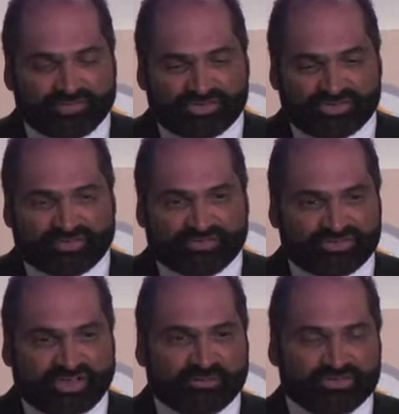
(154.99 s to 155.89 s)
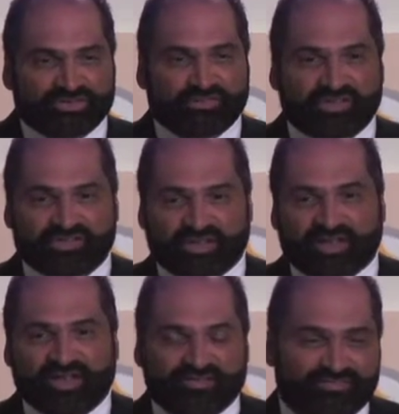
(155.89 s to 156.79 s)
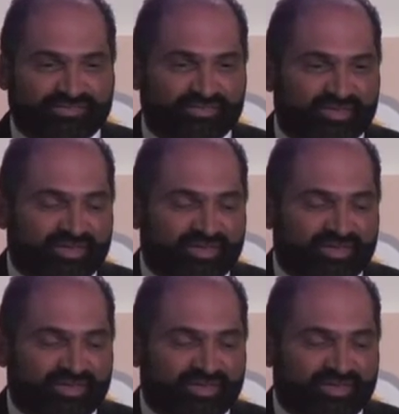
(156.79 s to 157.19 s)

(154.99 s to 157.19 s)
just different segments of his life,